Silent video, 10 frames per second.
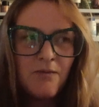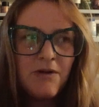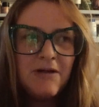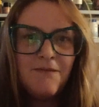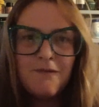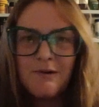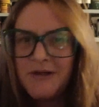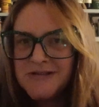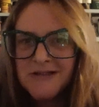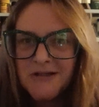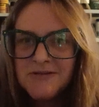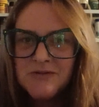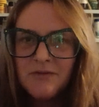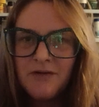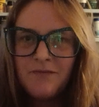We live 30 seconds
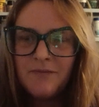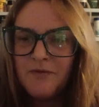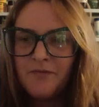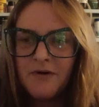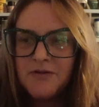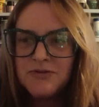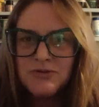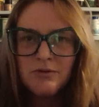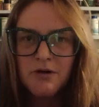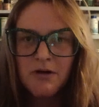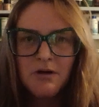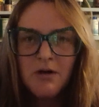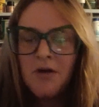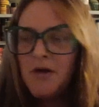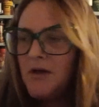away from the fucking store
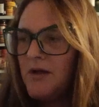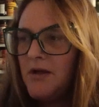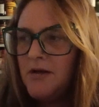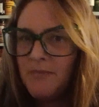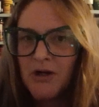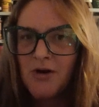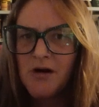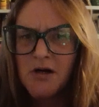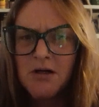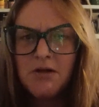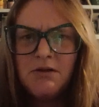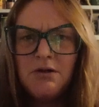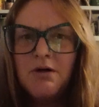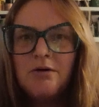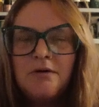in my car, you
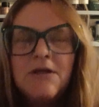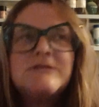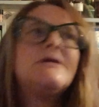know? It's